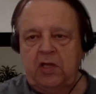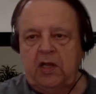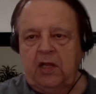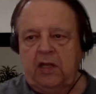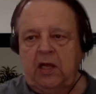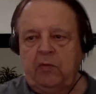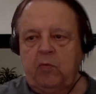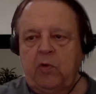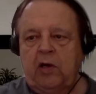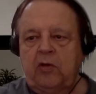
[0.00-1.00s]
that we
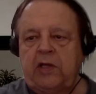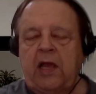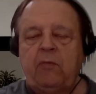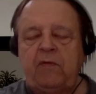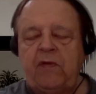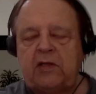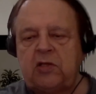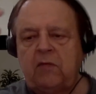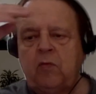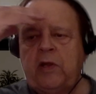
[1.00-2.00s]
want to look at. We've had
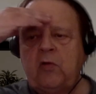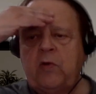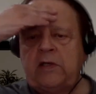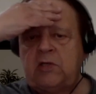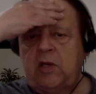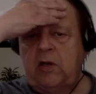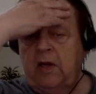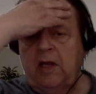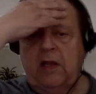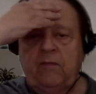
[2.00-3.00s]
several requests here.
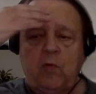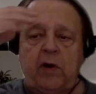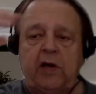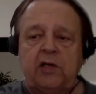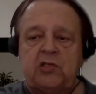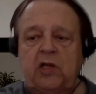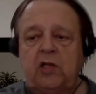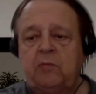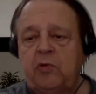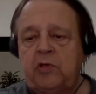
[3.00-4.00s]
If you wanted to sell
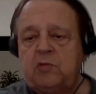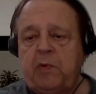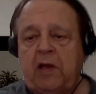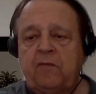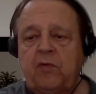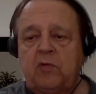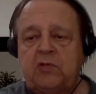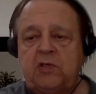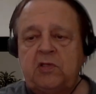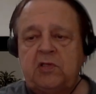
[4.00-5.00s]
the British pound, folks,
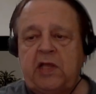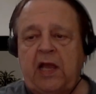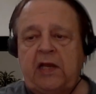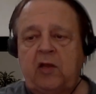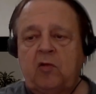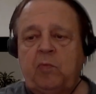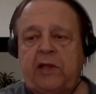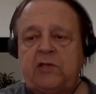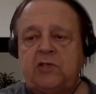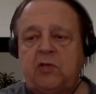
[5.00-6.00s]
this is the ideal
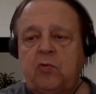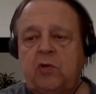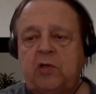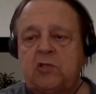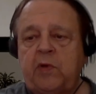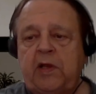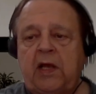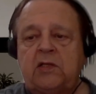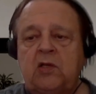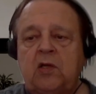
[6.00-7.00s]
place to do it because we
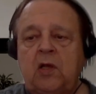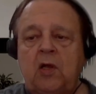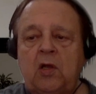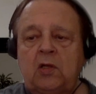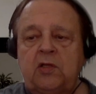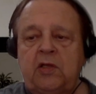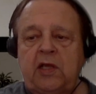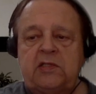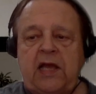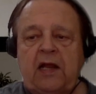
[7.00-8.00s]
got to to the
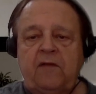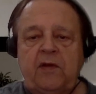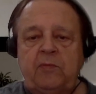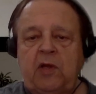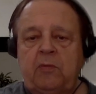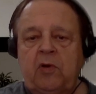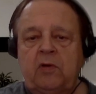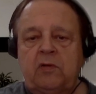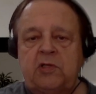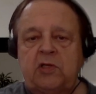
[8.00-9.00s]
exact fib number
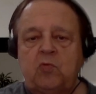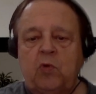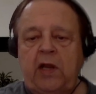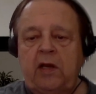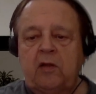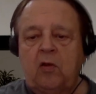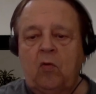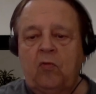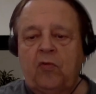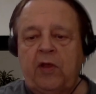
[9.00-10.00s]
618 of the
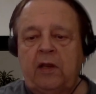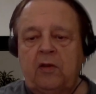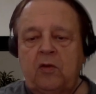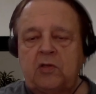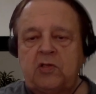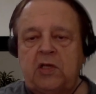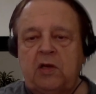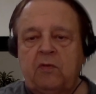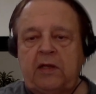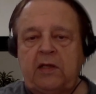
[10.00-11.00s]
whole thing. You can see it
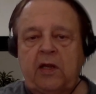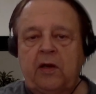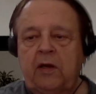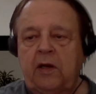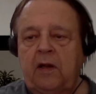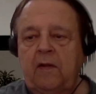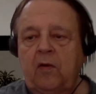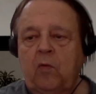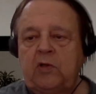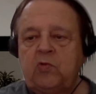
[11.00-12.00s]
right there,
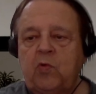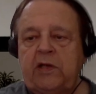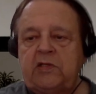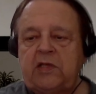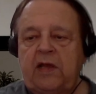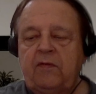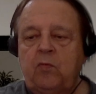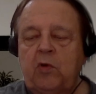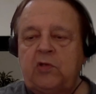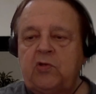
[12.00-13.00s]
127,
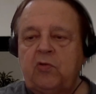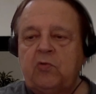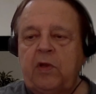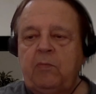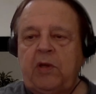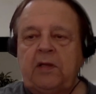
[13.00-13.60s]
123. But